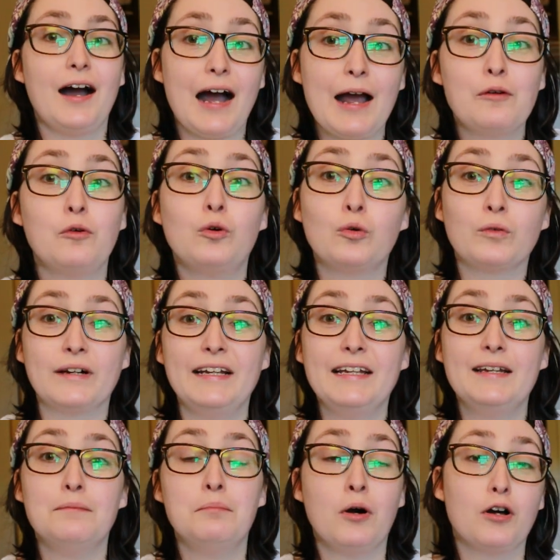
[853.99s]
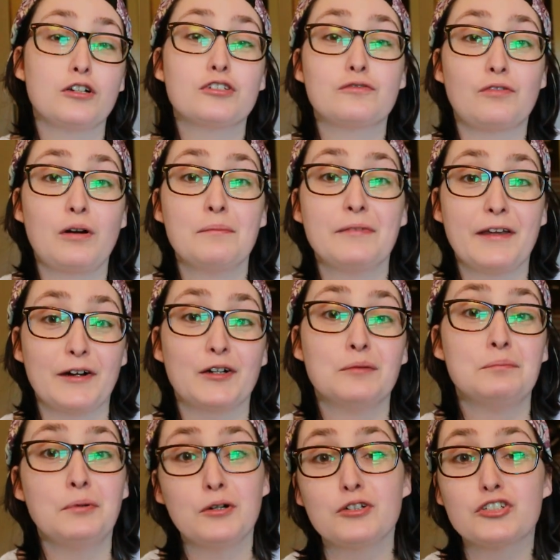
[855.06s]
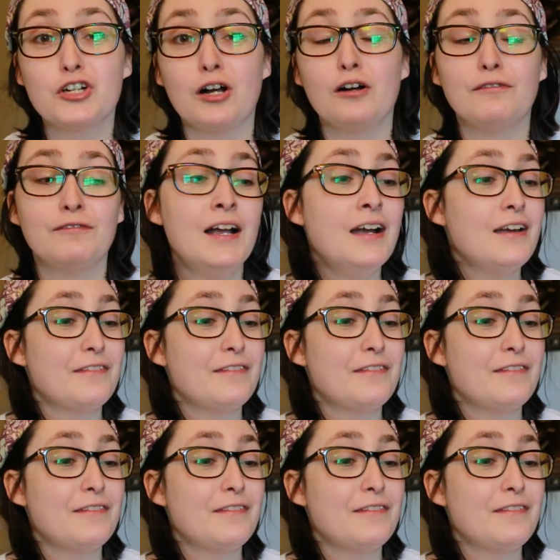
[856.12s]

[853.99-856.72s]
I will read books from their bookshelf.